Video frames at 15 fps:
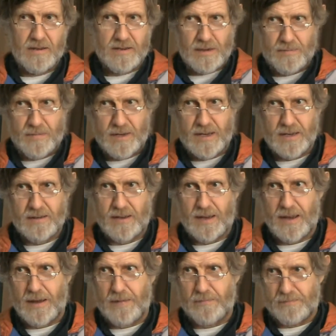Somebody
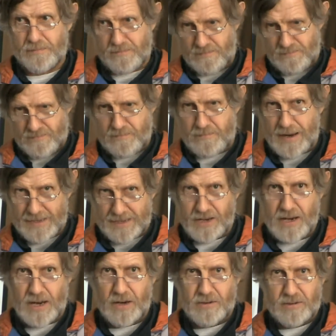makes
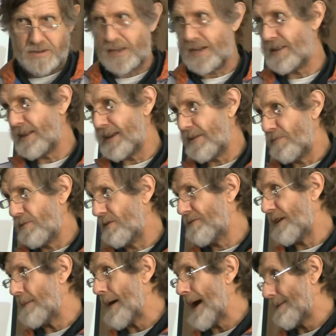a note and then we'll
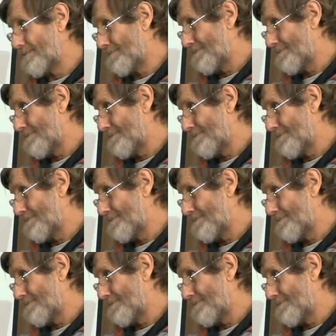feedback.